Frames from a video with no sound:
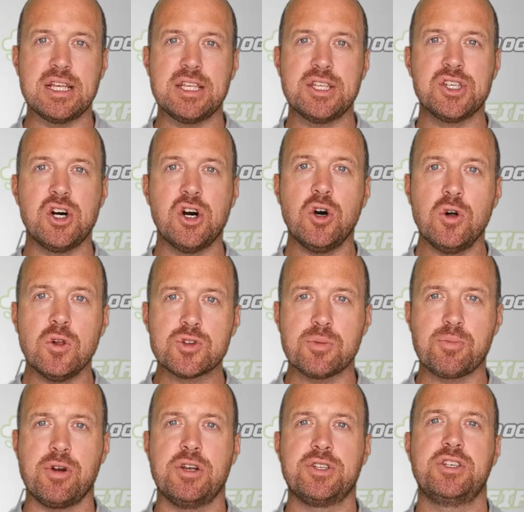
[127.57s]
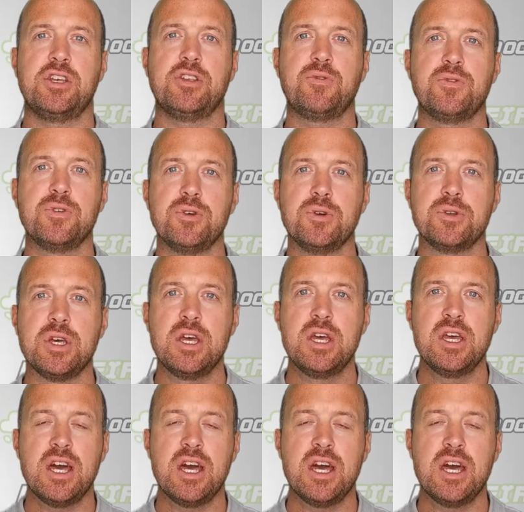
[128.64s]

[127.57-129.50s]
is ultra processed food